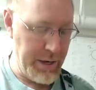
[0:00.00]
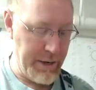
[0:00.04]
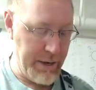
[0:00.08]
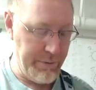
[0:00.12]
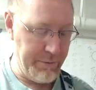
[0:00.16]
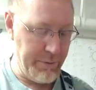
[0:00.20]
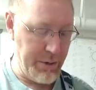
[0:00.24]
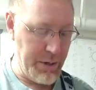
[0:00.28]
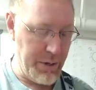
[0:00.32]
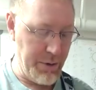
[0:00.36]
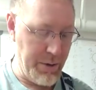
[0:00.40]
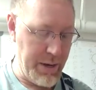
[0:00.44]
You have
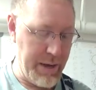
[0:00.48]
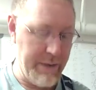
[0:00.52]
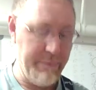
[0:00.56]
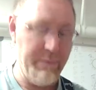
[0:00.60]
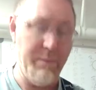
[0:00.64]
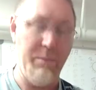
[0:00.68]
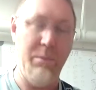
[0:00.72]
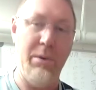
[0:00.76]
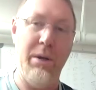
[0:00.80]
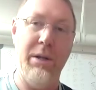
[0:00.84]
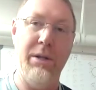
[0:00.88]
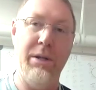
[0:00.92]
to go have
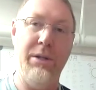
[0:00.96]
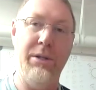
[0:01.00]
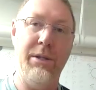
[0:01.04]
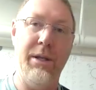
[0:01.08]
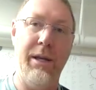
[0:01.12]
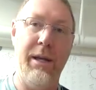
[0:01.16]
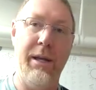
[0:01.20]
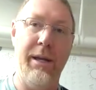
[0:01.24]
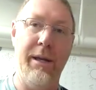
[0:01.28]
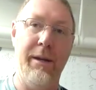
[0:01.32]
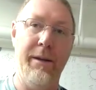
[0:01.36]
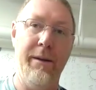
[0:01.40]
them
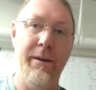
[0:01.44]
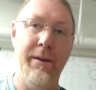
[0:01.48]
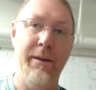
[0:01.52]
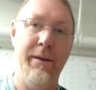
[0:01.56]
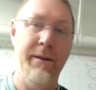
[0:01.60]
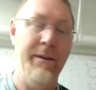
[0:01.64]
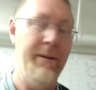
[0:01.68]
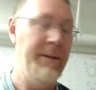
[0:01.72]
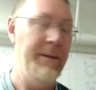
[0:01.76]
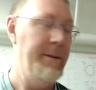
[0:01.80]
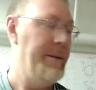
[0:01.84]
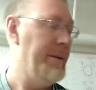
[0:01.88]
reset.
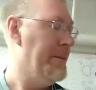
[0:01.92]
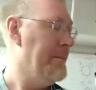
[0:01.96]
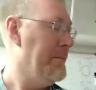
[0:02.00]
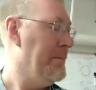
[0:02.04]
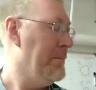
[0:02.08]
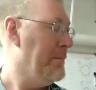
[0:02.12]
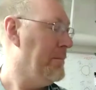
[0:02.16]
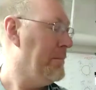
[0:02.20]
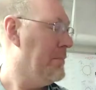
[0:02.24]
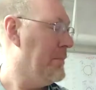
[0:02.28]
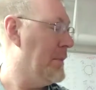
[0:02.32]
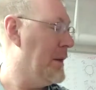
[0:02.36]

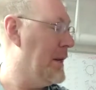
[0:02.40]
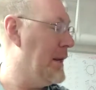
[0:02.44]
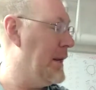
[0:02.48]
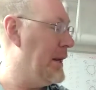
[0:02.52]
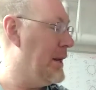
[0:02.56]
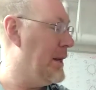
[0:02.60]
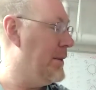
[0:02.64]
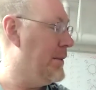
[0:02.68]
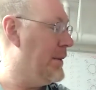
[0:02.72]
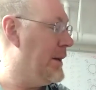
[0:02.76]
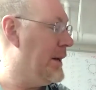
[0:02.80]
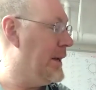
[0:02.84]
But
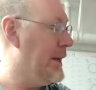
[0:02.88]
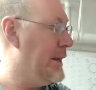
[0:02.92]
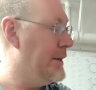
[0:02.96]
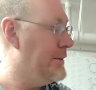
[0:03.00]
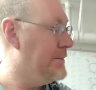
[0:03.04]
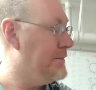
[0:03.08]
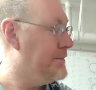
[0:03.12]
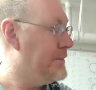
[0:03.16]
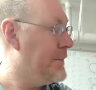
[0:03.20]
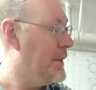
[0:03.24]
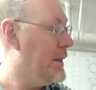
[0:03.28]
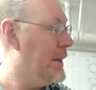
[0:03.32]
anyway,
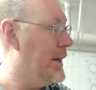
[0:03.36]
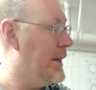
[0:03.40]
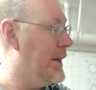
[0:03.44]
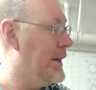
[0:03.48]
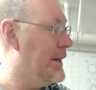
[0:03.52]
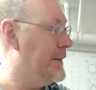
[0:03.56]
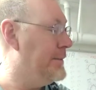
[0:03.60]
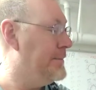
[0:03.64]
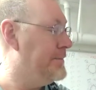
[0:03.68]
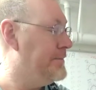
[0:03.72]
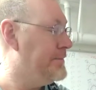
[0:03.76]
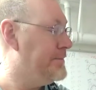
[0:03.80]

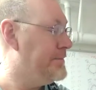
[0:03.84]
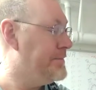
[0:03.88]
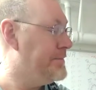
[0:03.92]
so